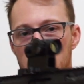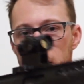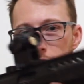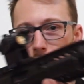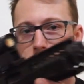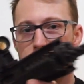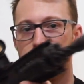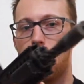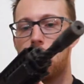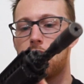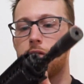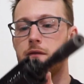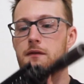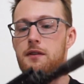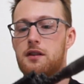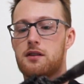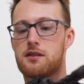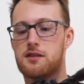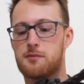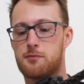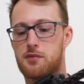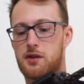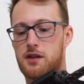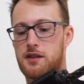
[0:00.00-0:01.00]
The gun
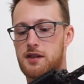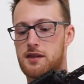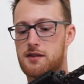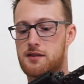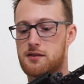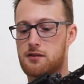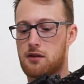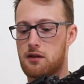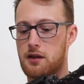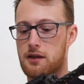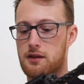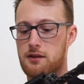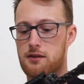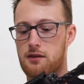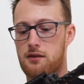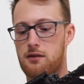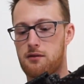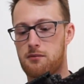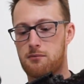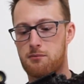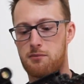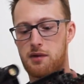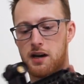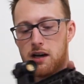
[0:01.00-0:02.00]
feels pretty solid,
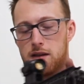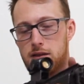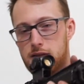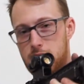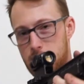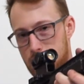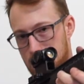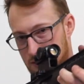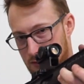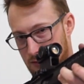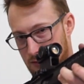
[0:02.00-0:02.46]
but